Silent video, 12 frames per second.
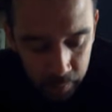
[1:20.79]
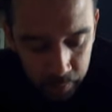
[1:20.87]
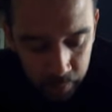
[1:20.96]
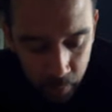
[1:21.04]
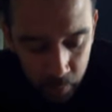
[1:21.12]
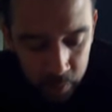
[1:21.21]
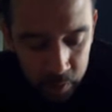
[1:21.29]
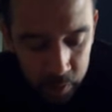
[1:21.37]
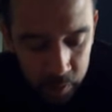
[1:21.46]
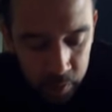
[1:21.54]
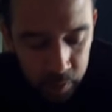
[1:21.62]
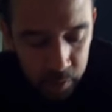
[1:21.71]
before
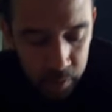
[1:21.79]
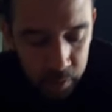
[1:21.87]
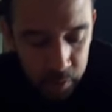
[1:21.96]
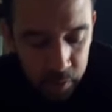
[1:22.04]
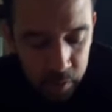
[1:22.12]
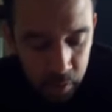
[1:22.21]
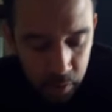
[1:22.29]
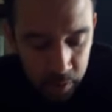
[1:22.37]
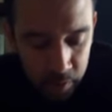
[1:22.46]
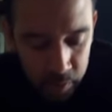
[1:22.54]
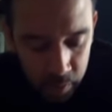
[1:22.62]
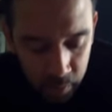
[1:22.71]

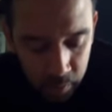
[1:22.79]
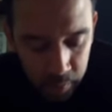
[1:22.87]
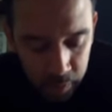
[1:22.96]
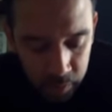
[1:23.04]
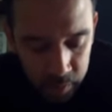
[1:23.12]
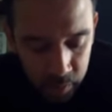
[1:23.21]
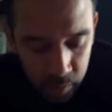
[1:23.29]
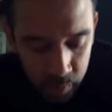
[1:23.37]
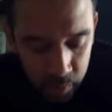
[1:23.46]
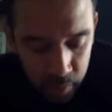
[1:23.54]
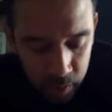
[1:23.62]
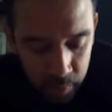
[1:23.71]
starting the turn because it
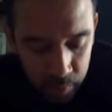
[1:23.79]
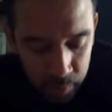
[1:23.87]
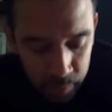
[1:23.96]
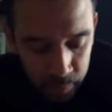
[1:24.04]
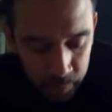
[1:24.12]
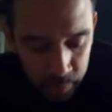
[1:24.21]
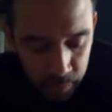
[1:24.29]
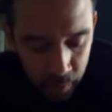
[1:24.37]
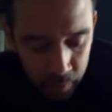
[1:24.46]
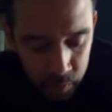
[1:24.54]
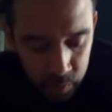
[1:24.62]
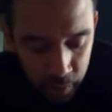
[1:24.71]
will keep
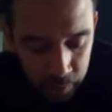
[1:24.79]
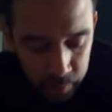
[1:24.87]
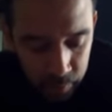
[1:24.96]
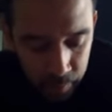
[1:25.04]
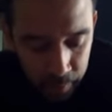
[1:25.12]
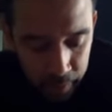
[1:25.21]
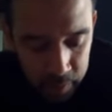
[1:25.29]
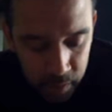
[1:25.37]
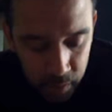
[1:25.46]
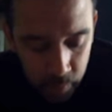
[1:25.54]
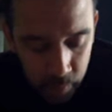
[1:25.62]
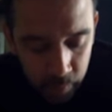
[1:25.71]
other drivers from
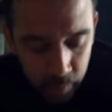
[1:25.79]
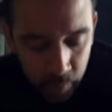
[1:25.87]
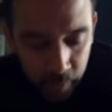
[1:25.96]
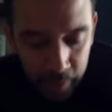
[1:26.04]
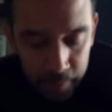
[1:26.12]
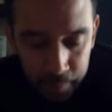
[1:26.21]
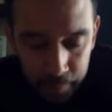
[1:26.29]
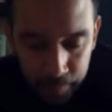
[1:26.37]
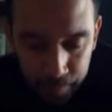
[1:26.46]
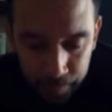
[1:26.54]
passing you on the right.